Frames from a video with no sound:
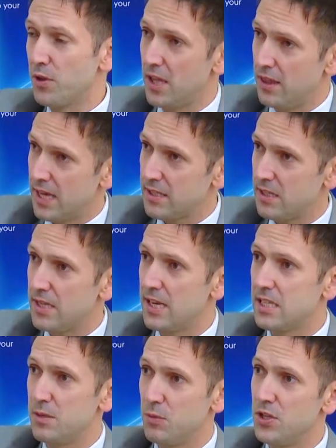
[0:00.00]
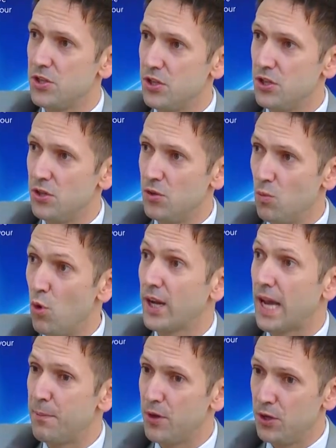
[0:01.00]
I think that's a testament to what
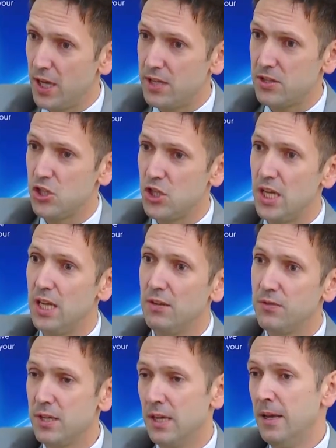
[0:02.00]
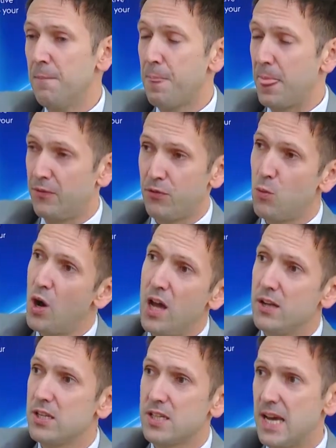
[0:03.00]
Cambodia has achieved. And from what I
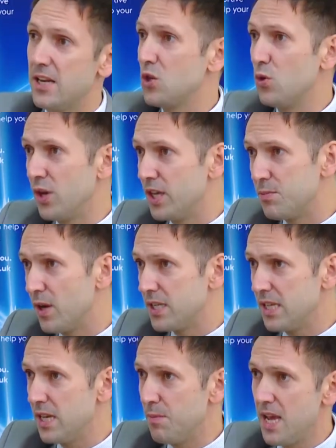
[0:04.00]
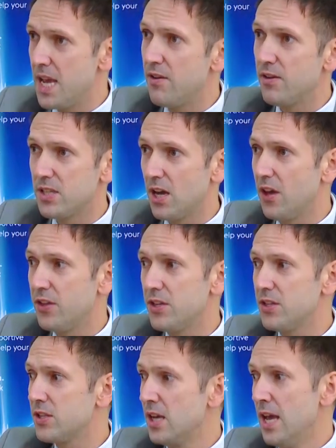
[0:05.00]
understand, talking to my team here and to
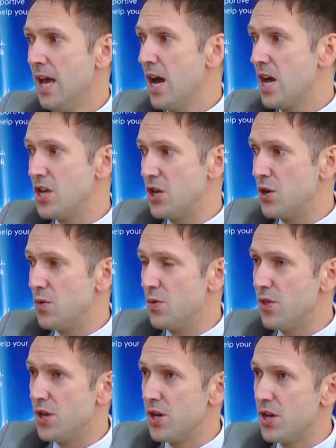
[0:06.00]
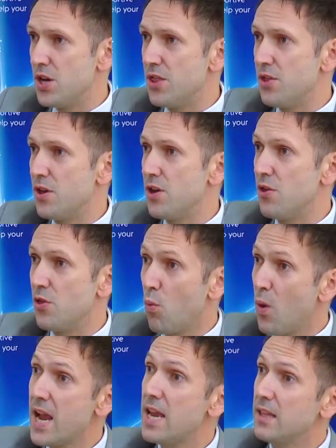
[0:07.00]
others, the
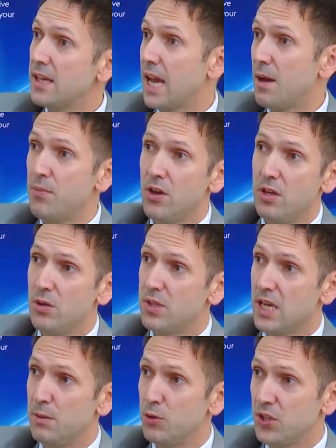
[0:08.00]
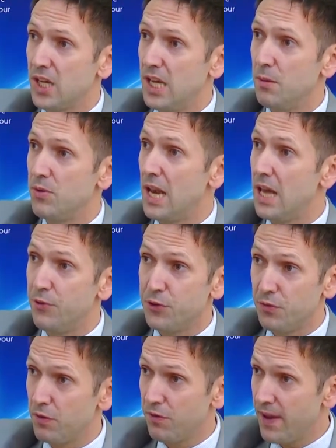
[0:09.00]
way that Cambodia was able to keep the levels
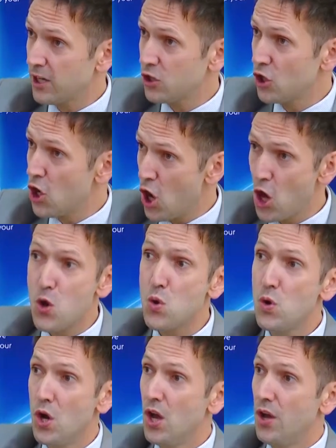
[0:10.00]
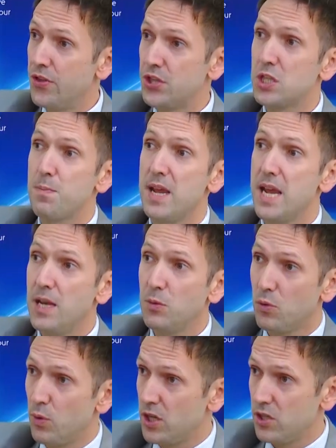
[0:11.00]
of infection low, the speed with
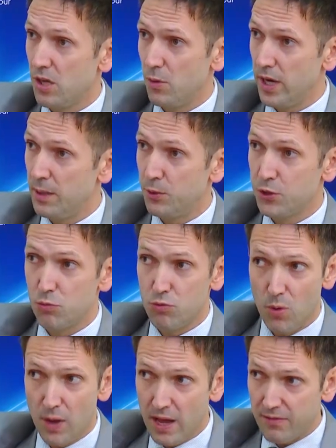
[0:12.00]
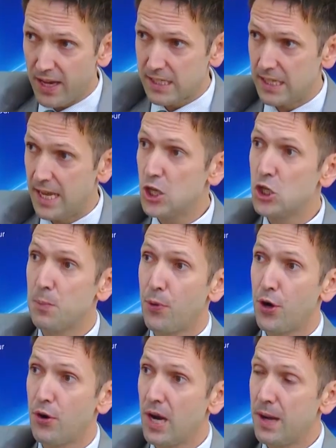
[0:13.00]
which they were able to roll out a vaccination
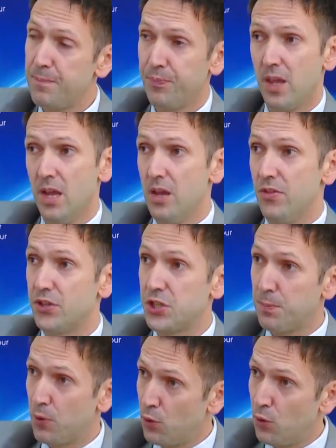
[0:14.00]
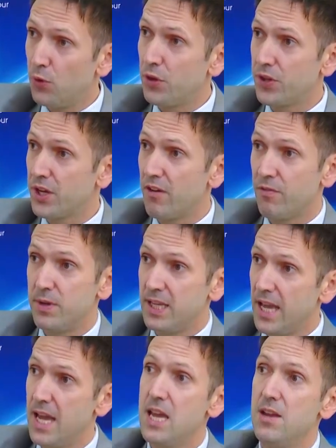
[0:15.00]
program, the support that the government
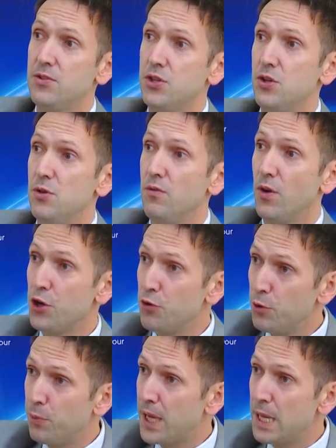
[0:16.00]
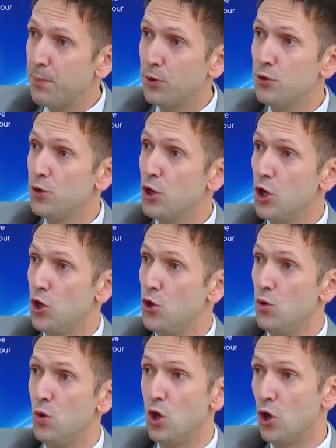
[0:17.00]
gave to vulnerable people
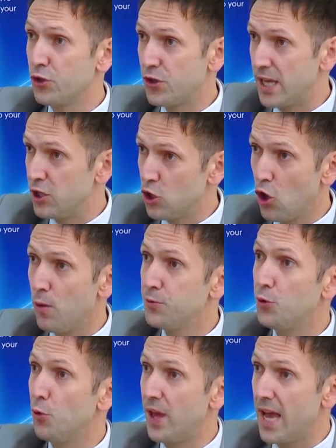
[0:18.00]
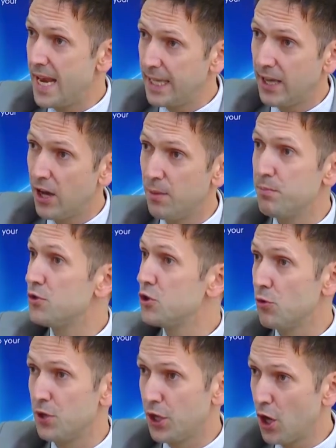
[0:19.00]
who lost their jobs or their incomes
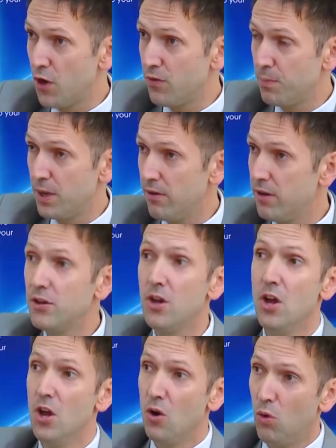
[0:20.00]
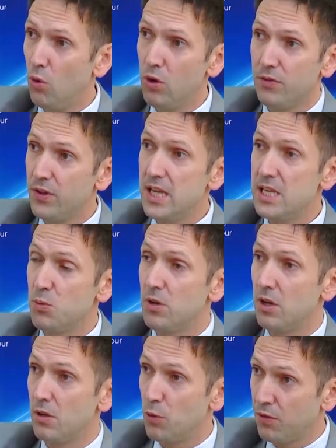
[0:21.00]
during the COVID period, all of these
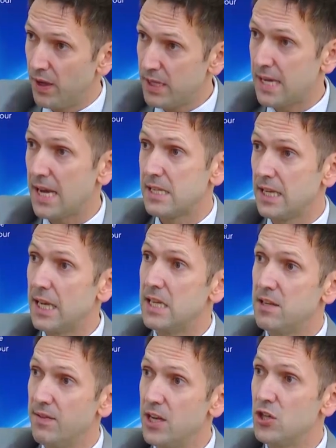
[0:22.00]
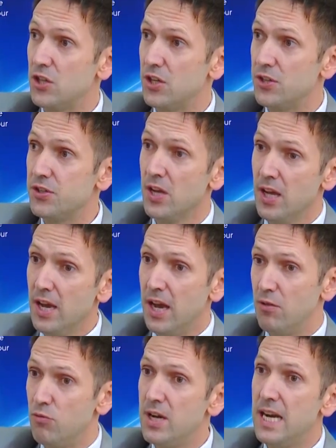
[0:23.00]
were fantastic interventions
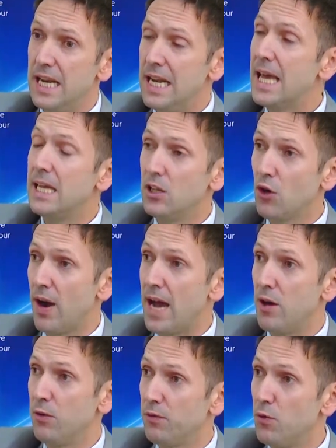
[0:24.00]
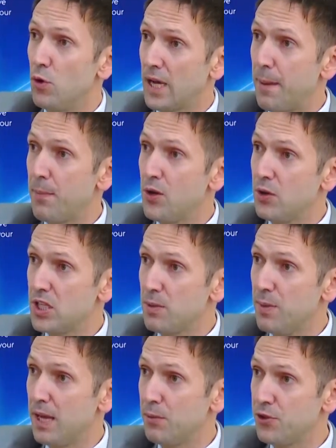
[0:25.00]
and really laid the ground for Cambodia to
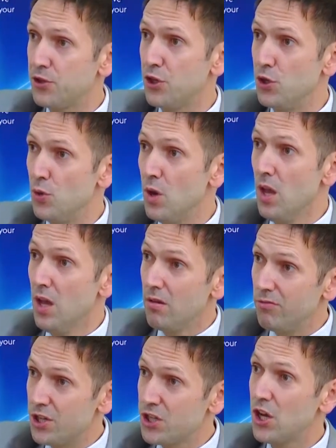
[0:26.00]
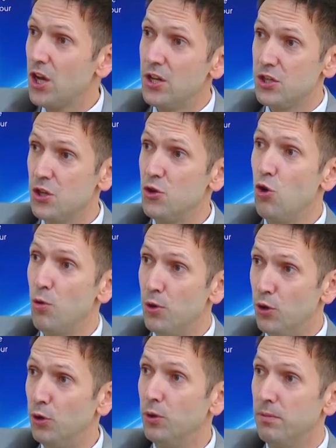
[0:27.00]
be able to return to
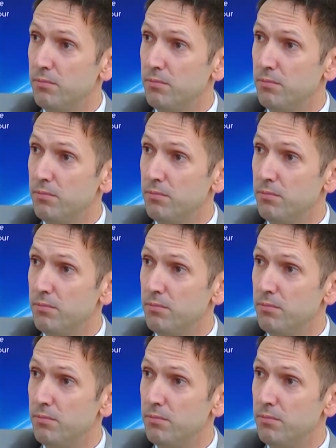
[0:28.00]
normal